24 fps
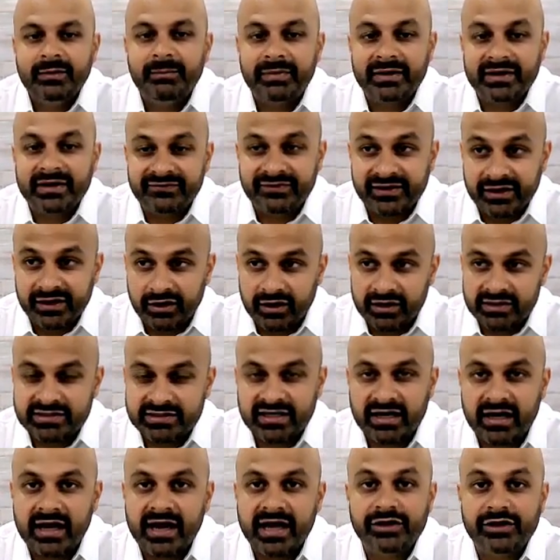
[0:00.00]
But if they are
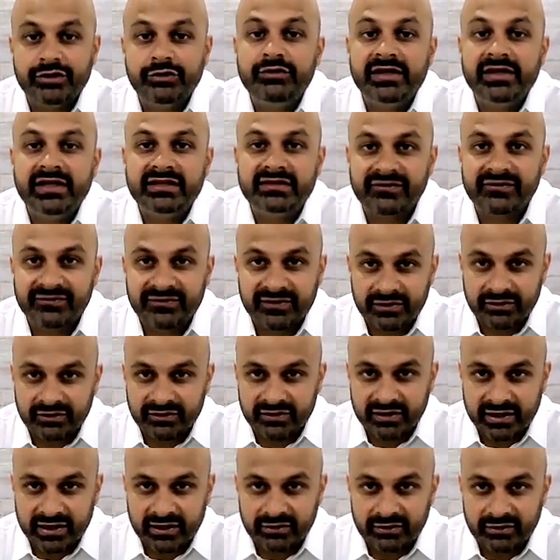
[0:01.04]
dying, you need to figure
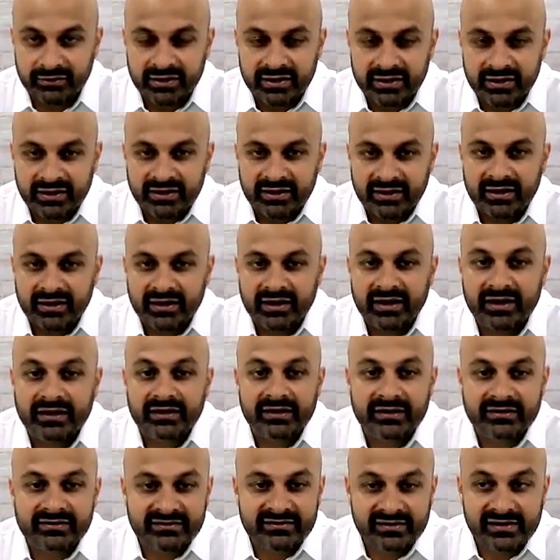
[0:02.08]
it out. Uh, and
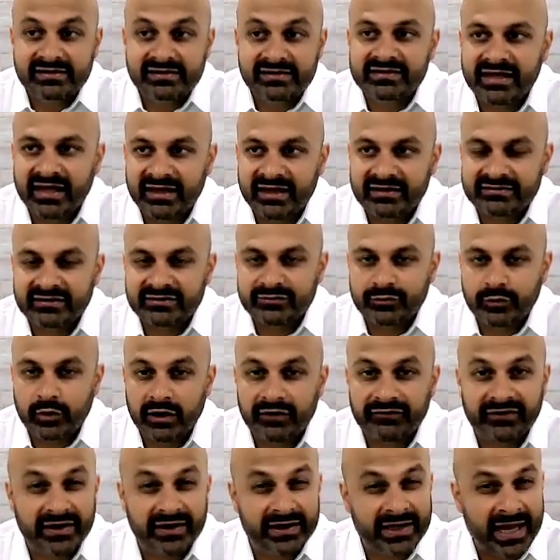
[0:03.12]
it's these cases where
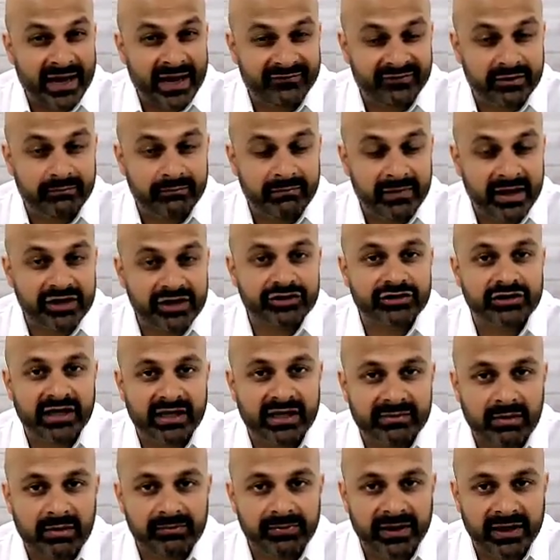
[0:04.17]
if I haven't measured
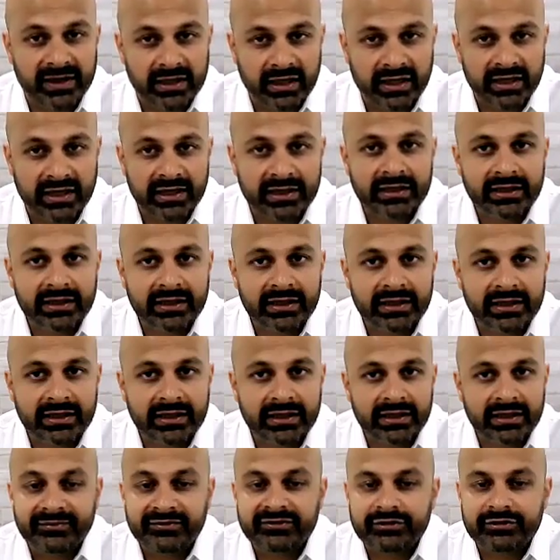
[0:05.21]
MMP9,
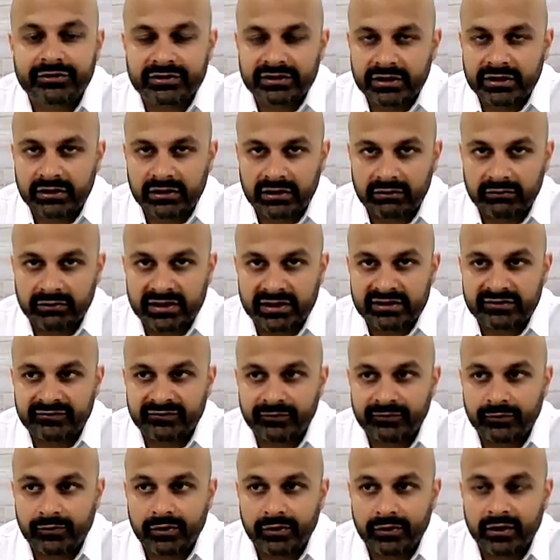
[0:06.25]
I'm certainly going to reach
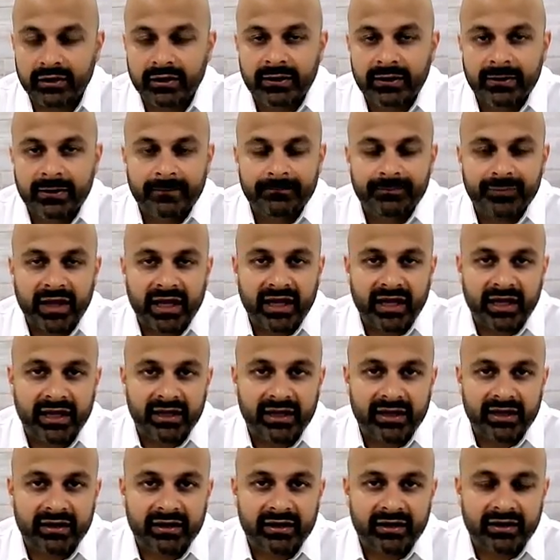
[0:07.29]
for
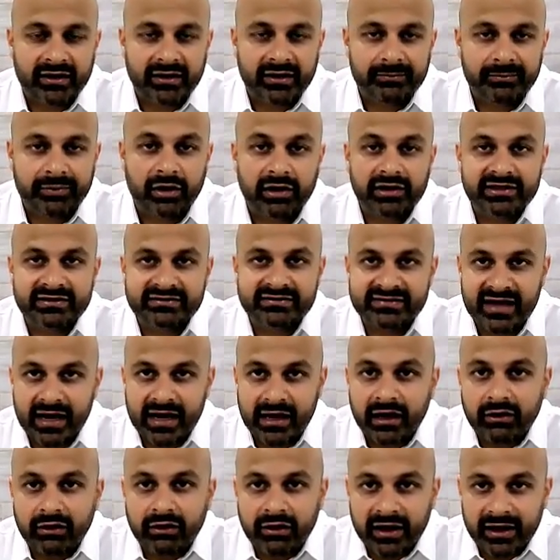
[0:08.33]
a uh,
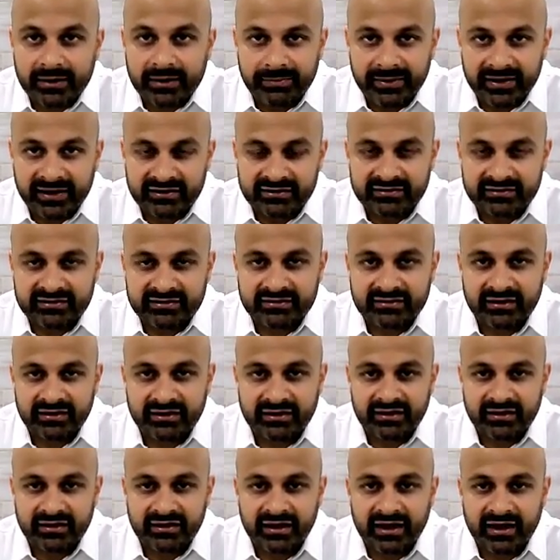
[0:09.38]
polysaccharide based
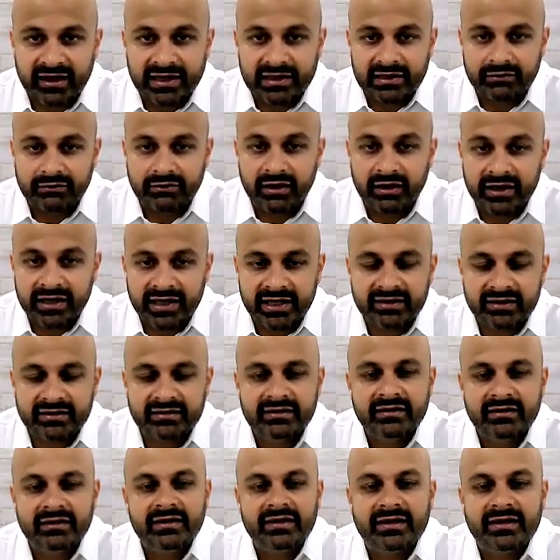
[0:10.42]
uh, hyaluronate
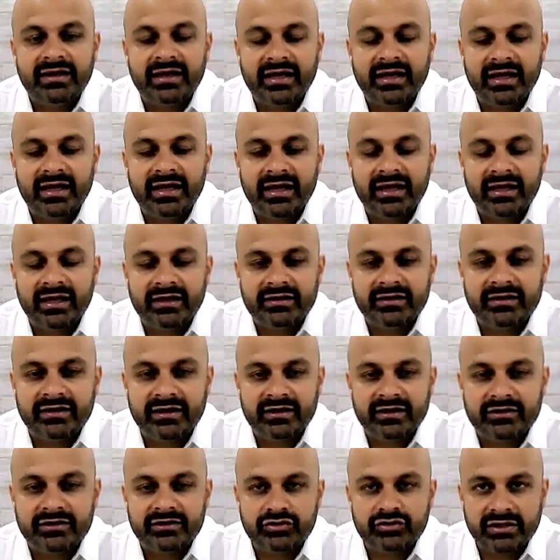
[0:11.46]
and
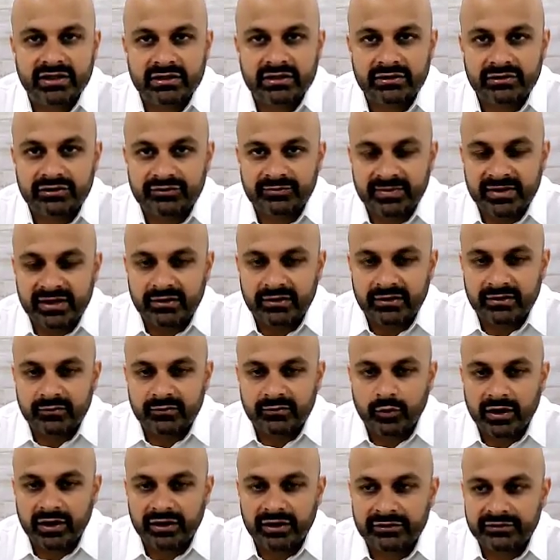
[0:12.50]
uh, Trailose being
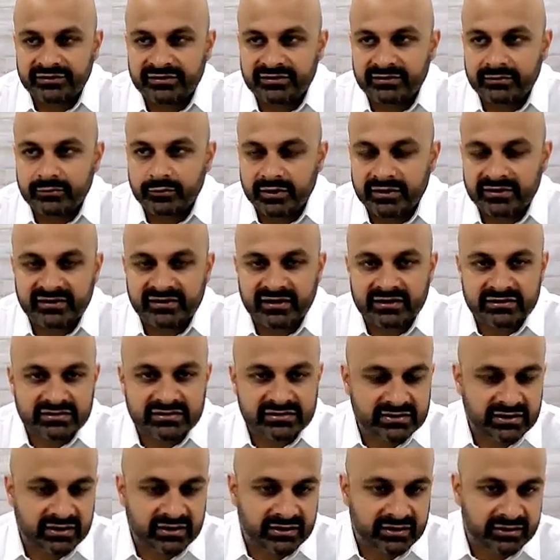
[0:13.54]
one of those one
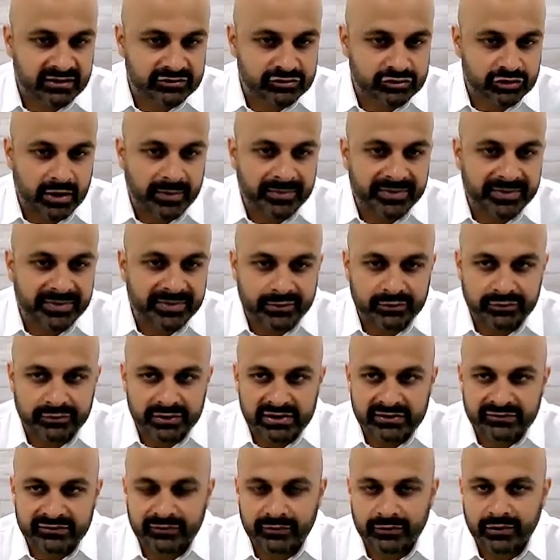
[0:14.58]
such uh, drop that I would
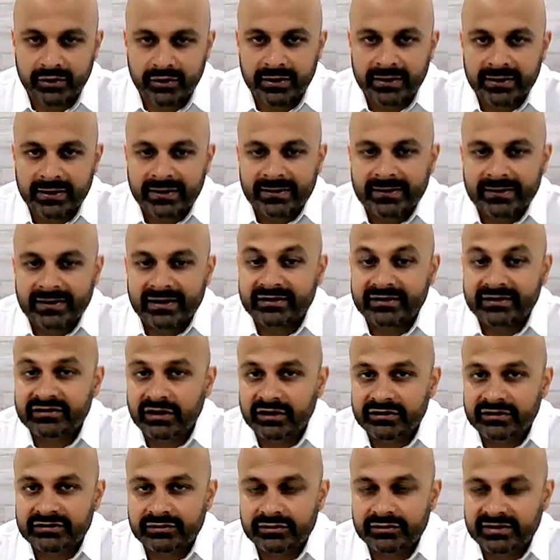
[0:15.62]
reach for. It's
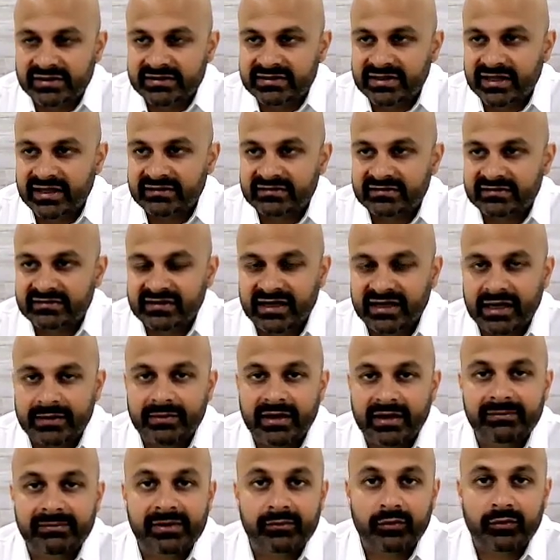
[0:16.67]
also in these cases that I
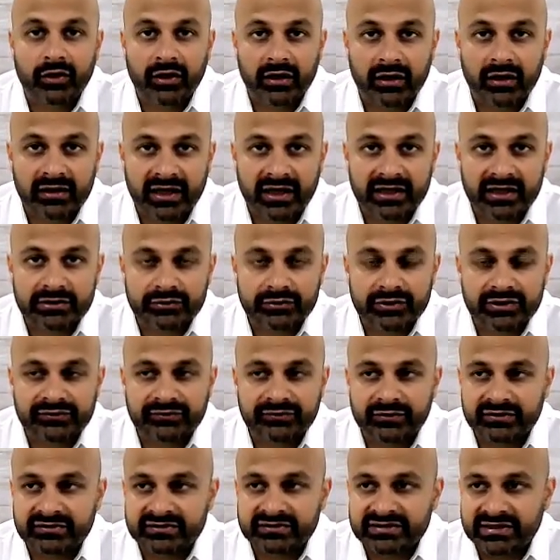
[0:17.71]
might be more inclined to reach
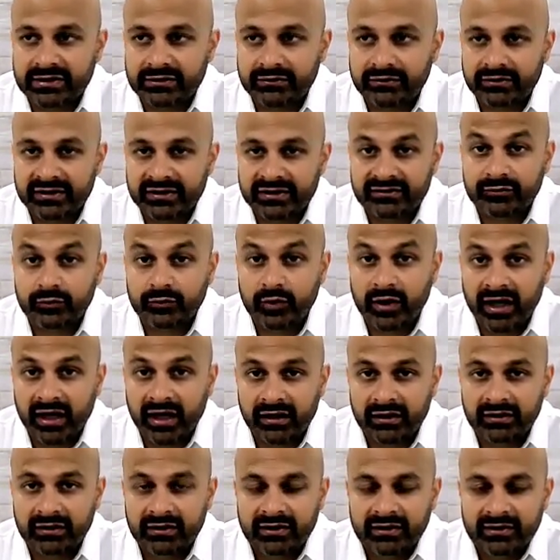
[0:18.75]
for a steroid as
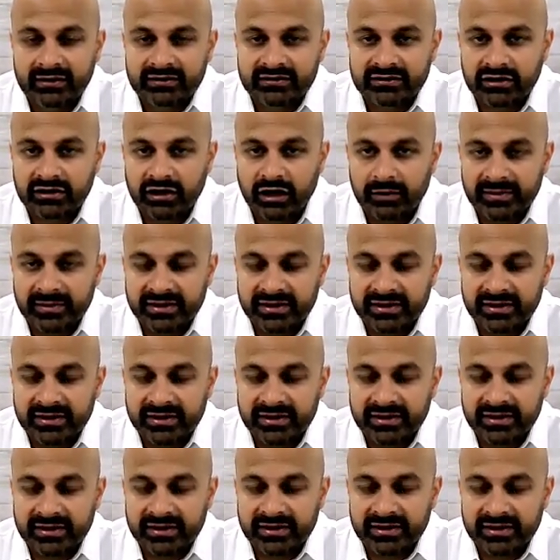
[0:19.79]
well to calm it
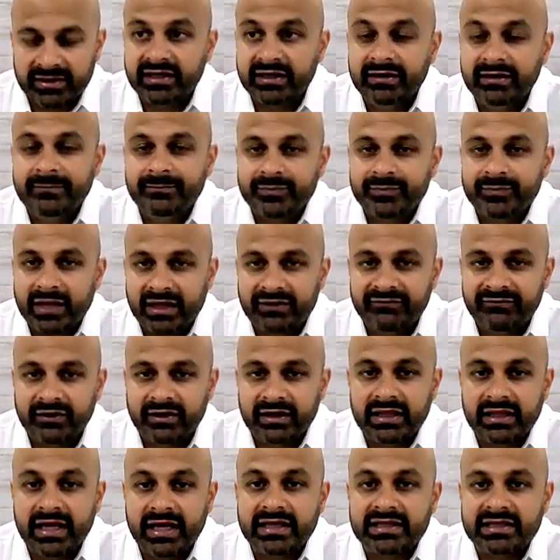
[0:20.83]
down quickly and
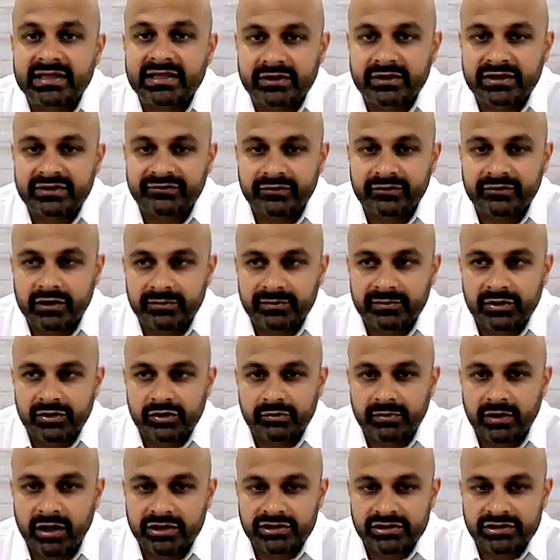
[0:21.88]
very likely reach for an
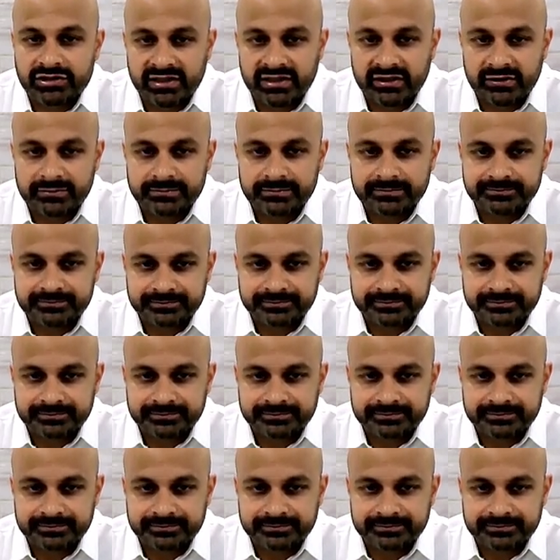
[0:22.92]
immunomodulator.